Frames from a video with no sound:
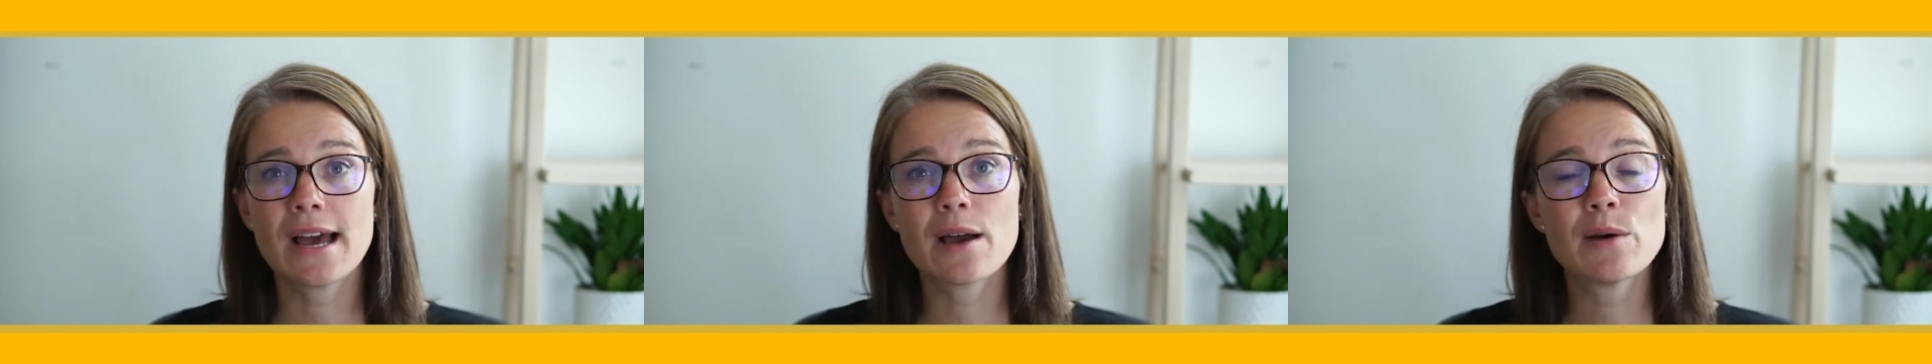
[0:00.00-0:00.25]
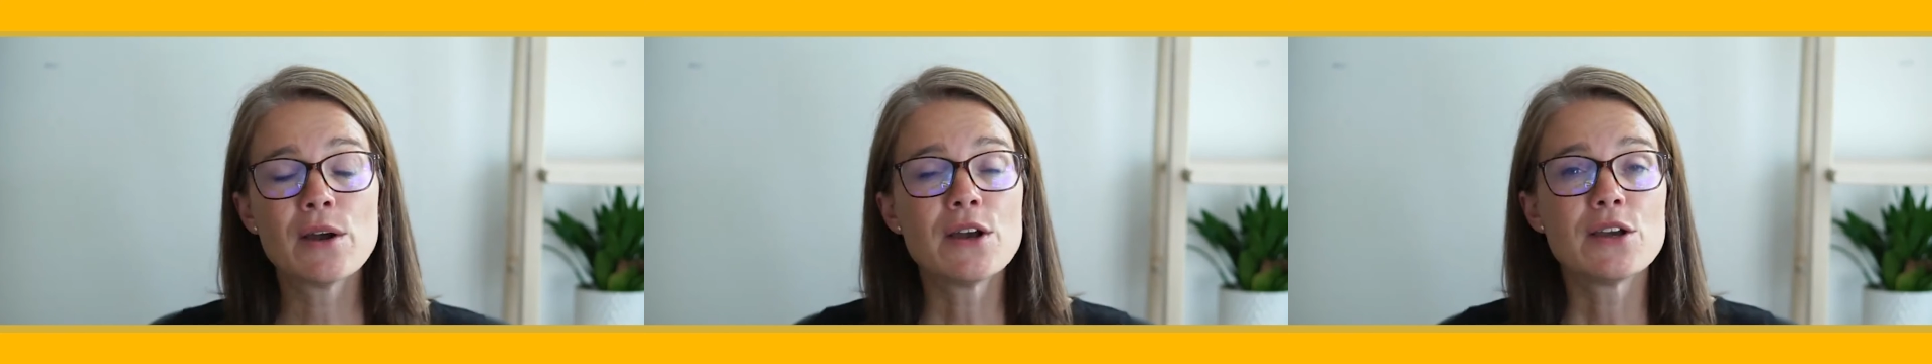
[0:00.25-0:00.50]

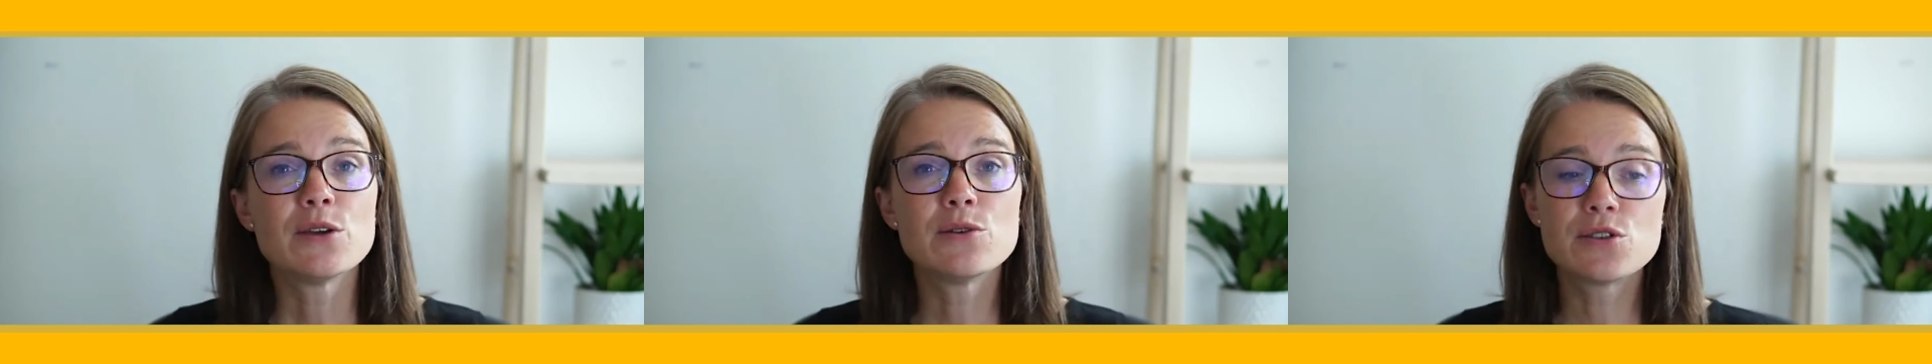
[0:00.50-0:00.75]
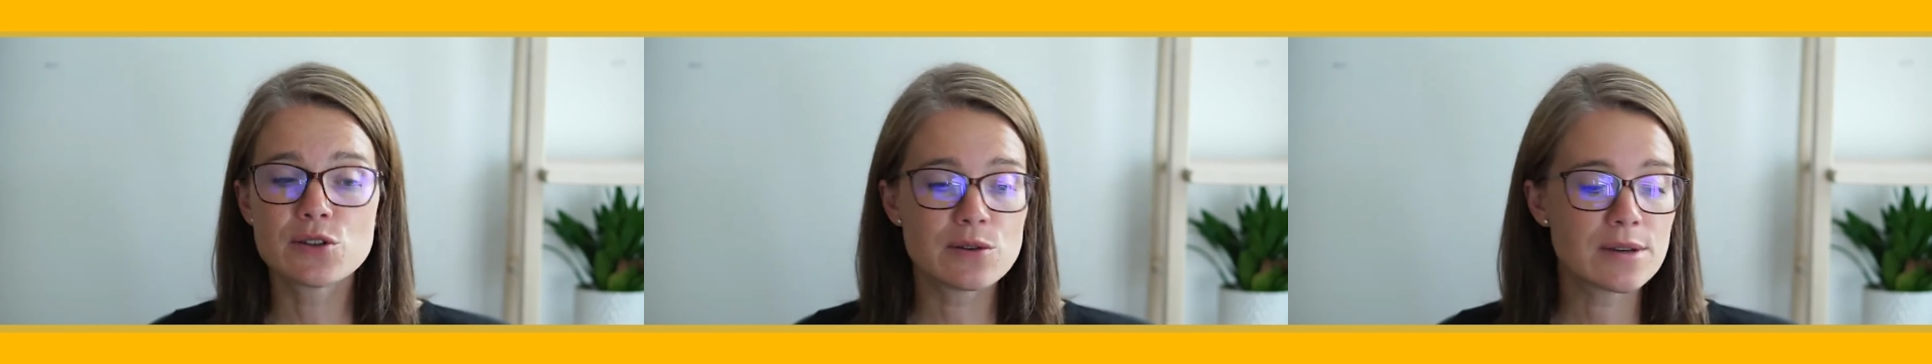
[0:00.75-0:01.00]
Now,
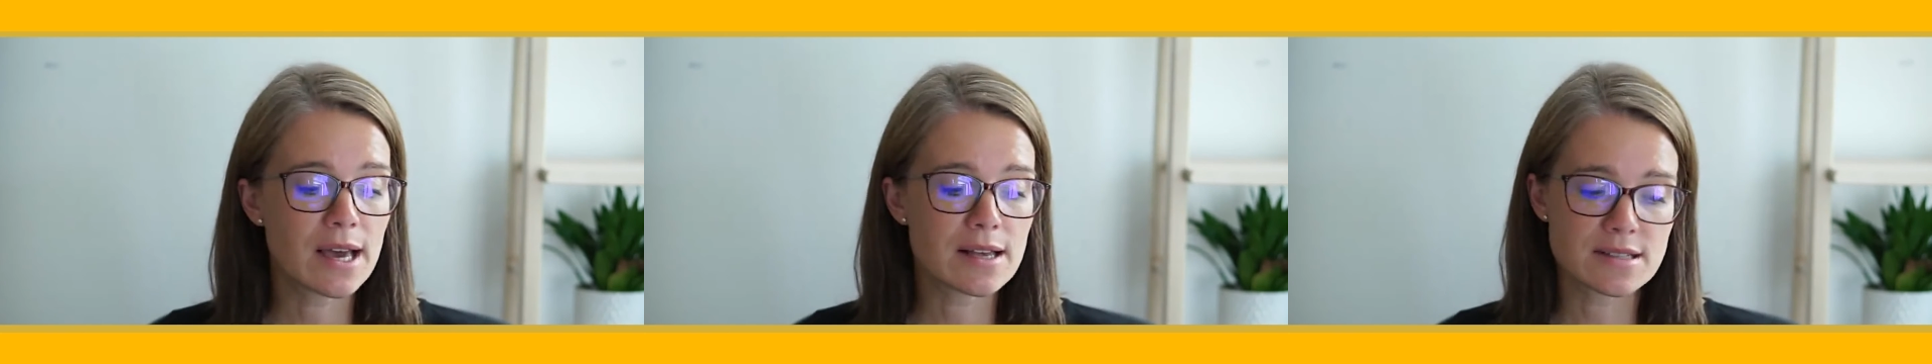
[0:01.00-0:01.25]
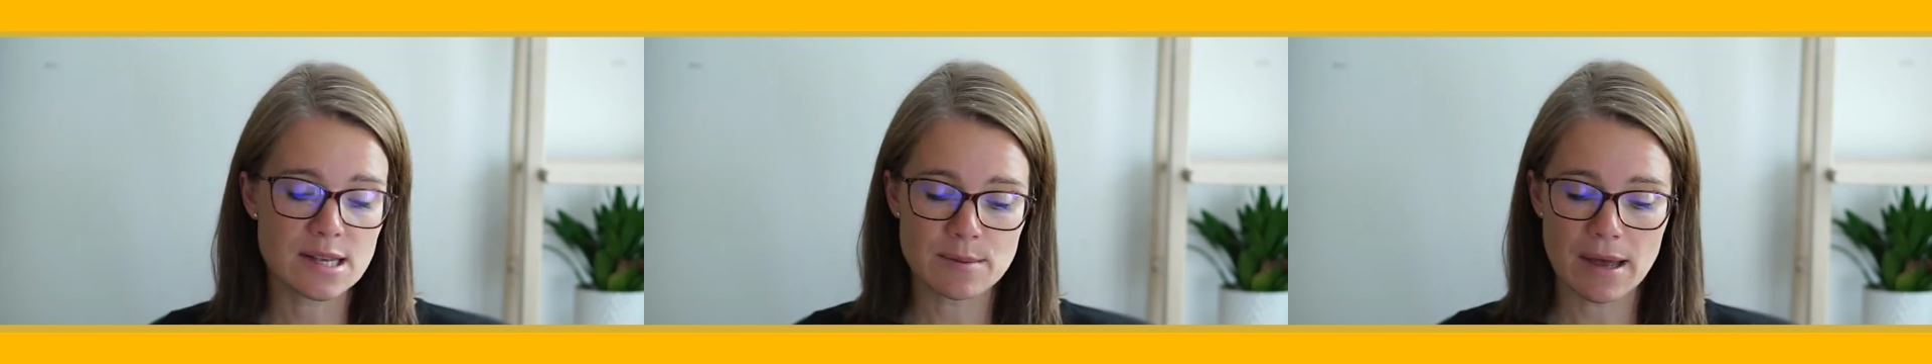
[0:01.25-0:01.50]
you do
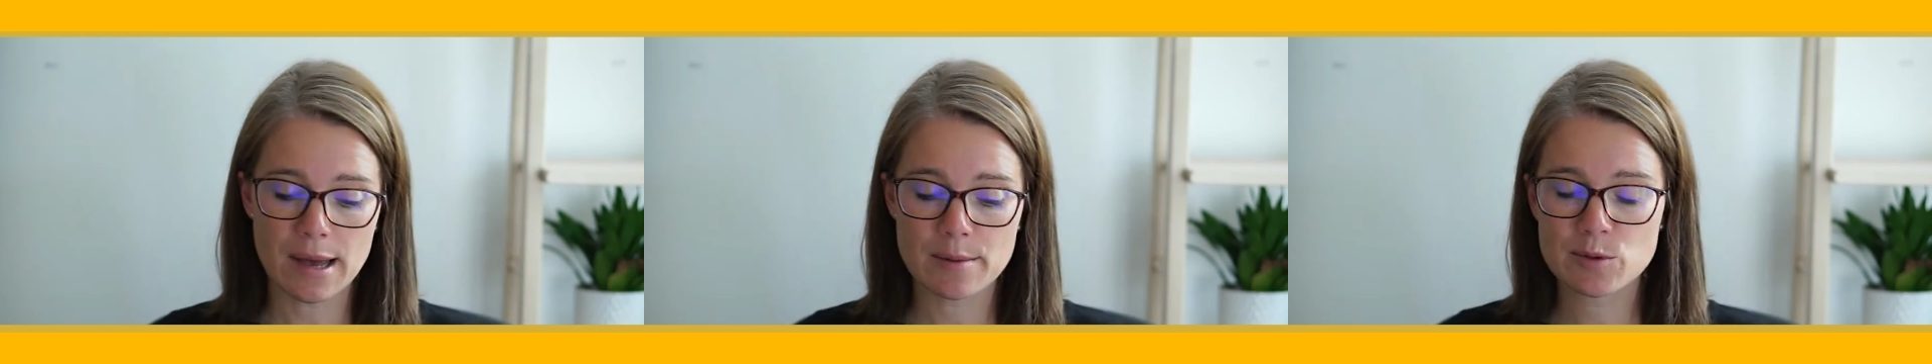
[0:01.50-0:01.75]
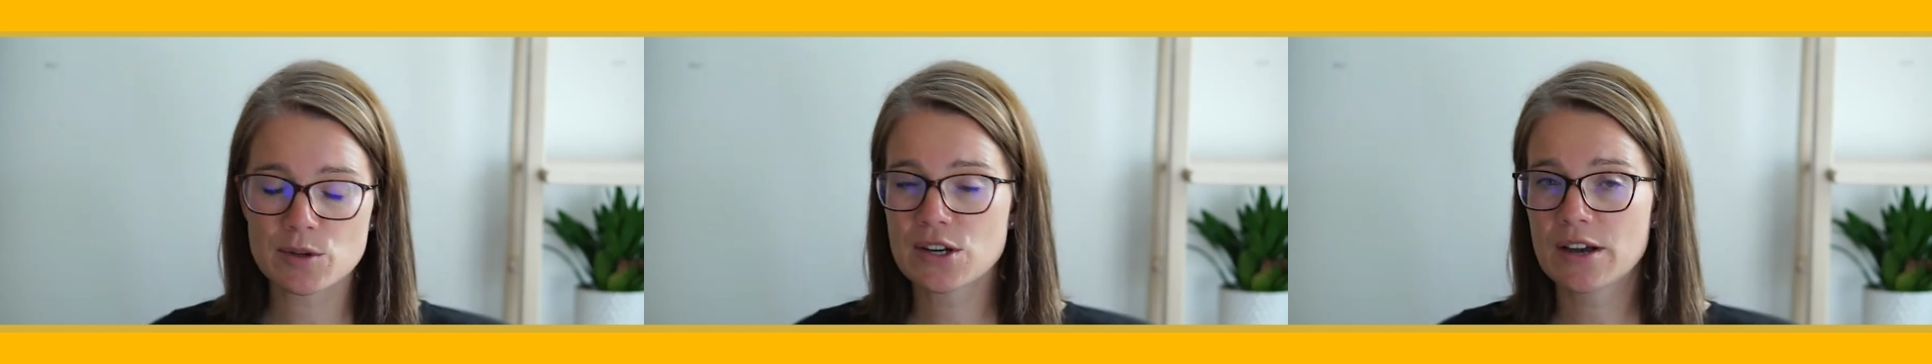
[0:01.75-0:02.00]
get some
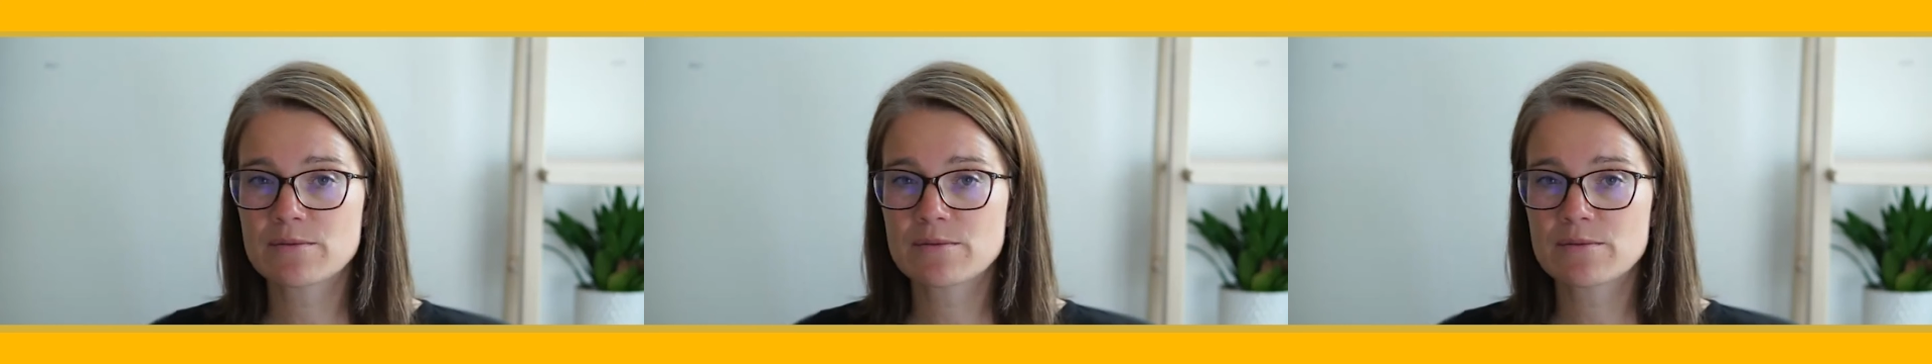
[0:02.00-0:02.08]
apps which